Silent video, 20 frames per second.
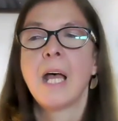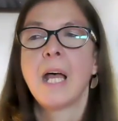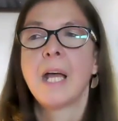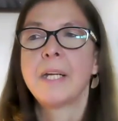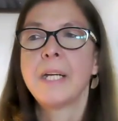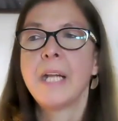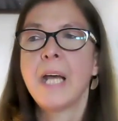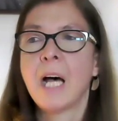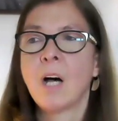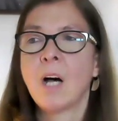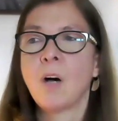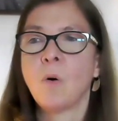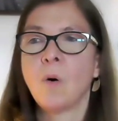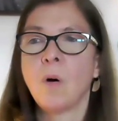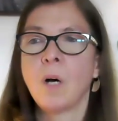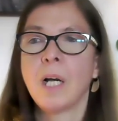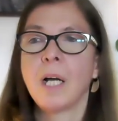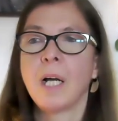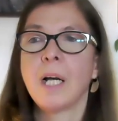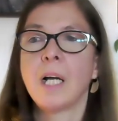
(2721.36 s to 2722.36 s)

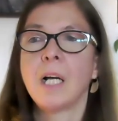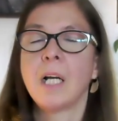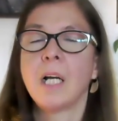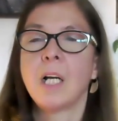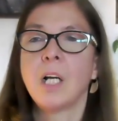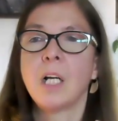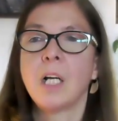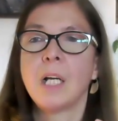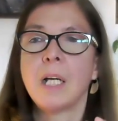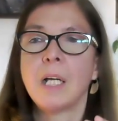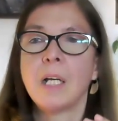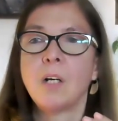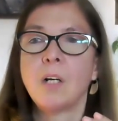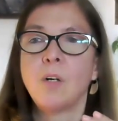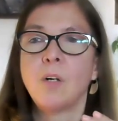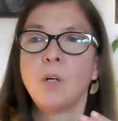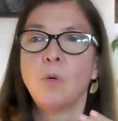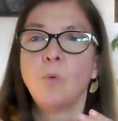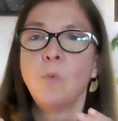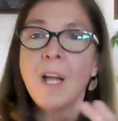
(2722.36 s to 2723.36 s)
now
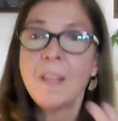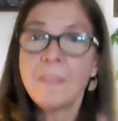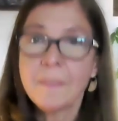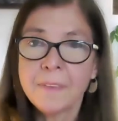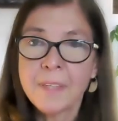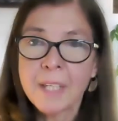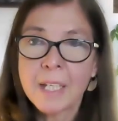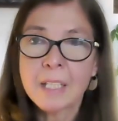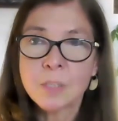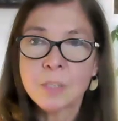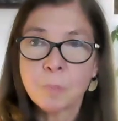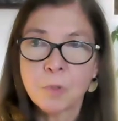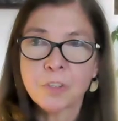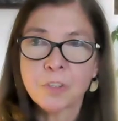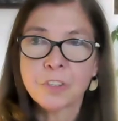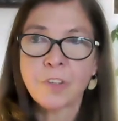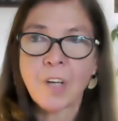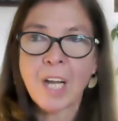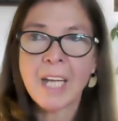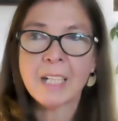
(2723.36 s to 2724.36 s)
one thing is
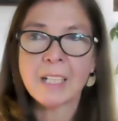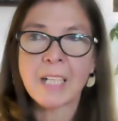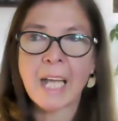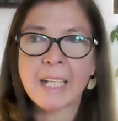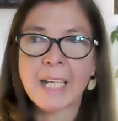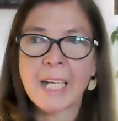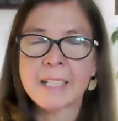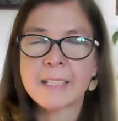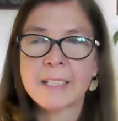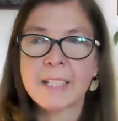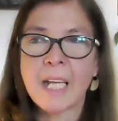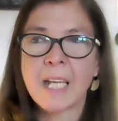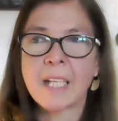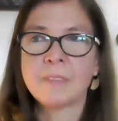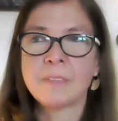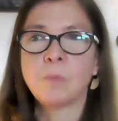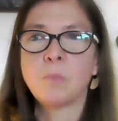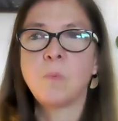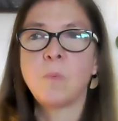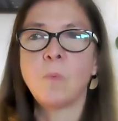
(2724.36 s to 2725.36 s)
portraying like i said
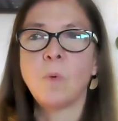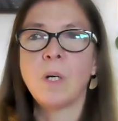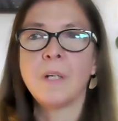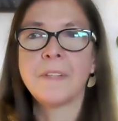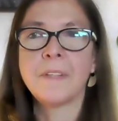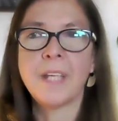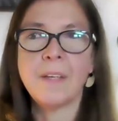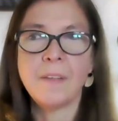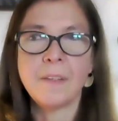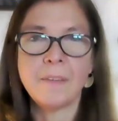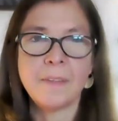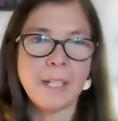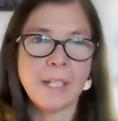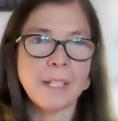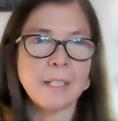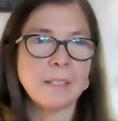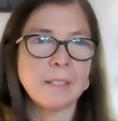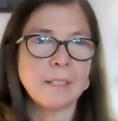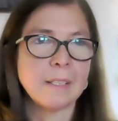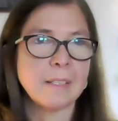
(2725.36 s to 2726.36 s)
the other thing
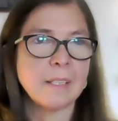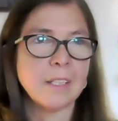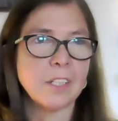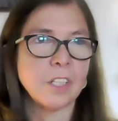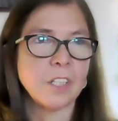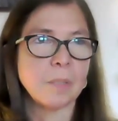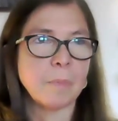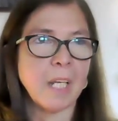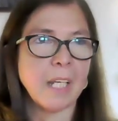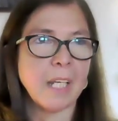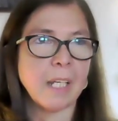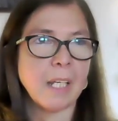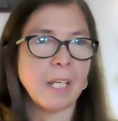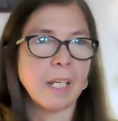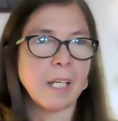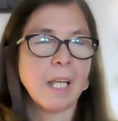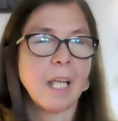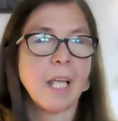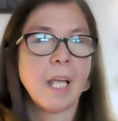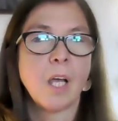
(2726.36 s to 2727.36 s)
is decision making
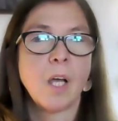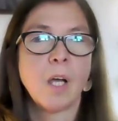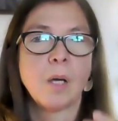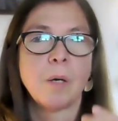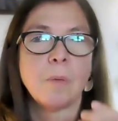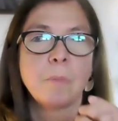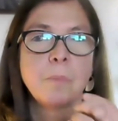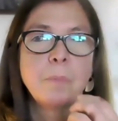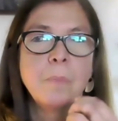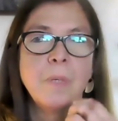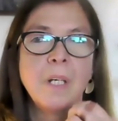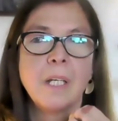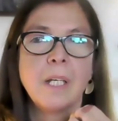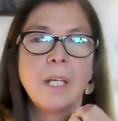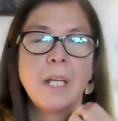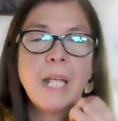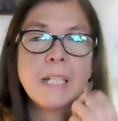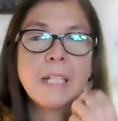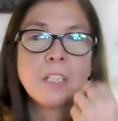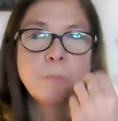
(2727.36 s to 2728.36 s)

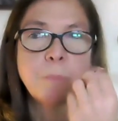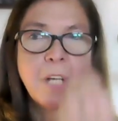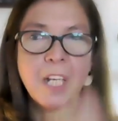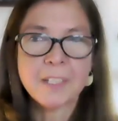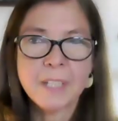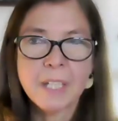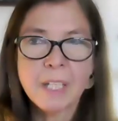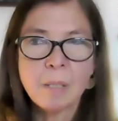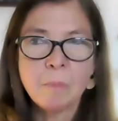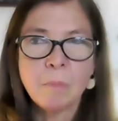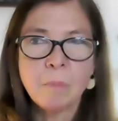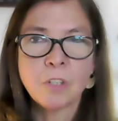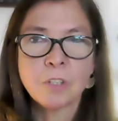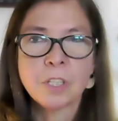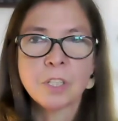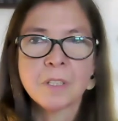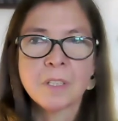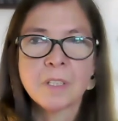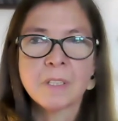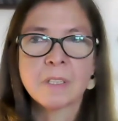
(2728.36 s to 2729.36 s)
expressing
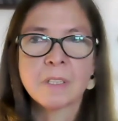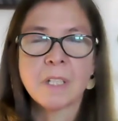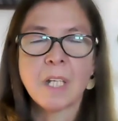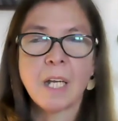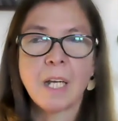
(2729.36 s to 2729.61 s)
emotions